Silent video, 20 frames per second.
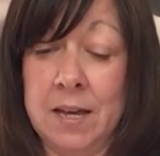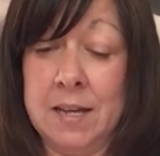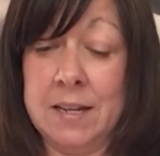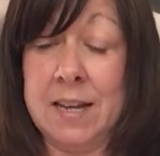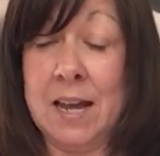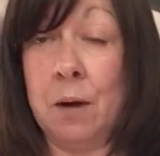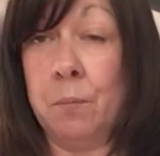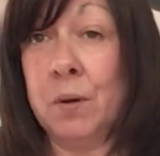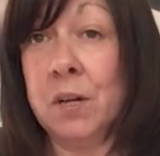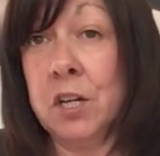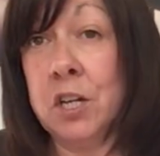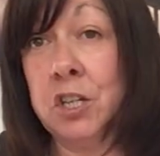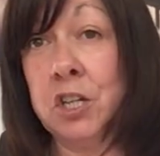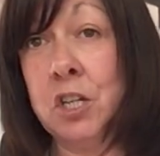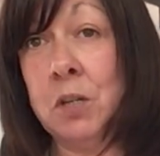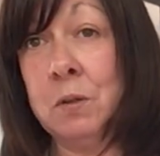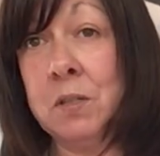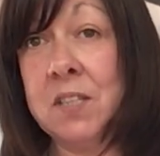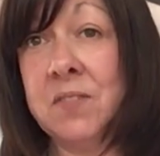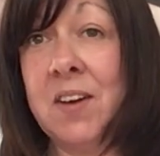Now we can
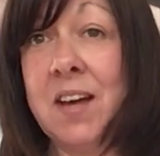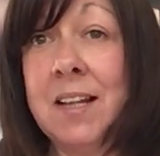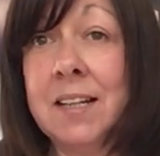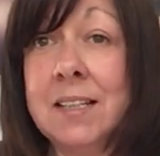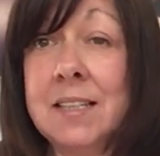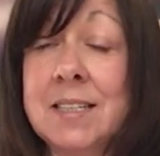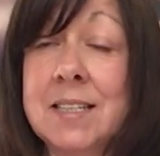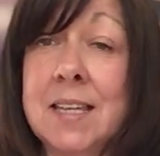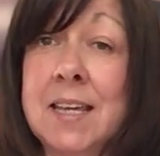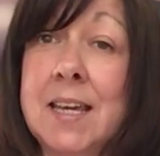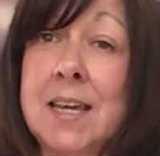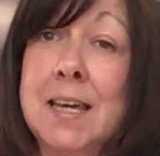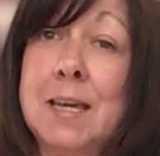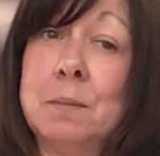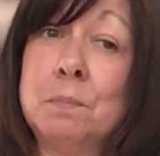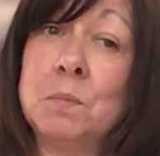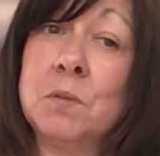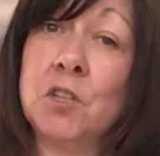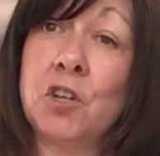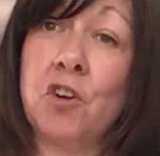use felt
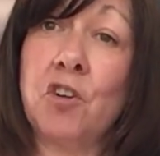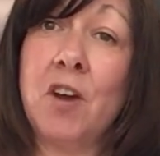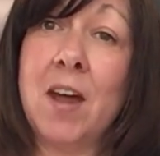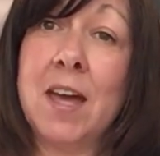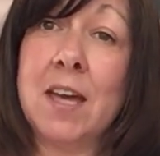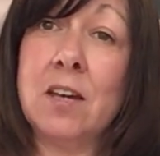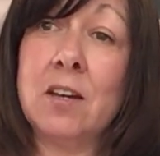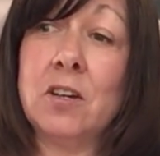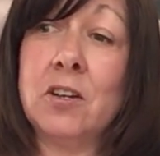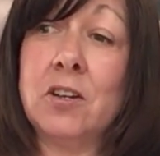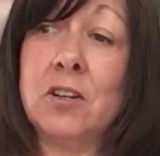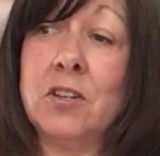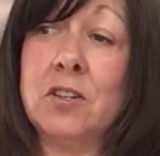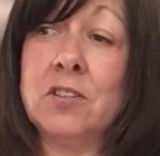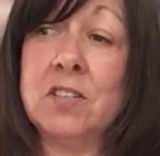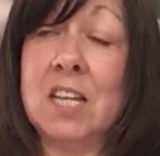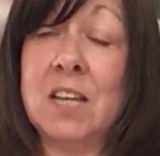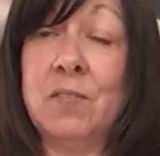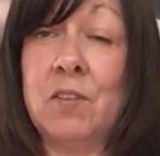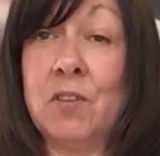tips,
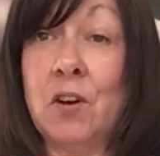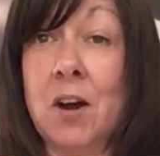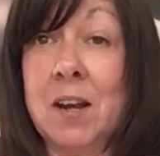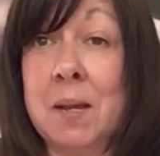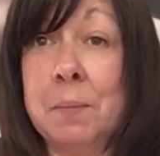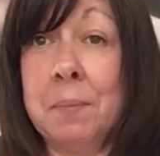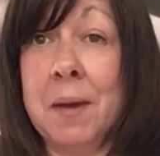crayons, if you've got any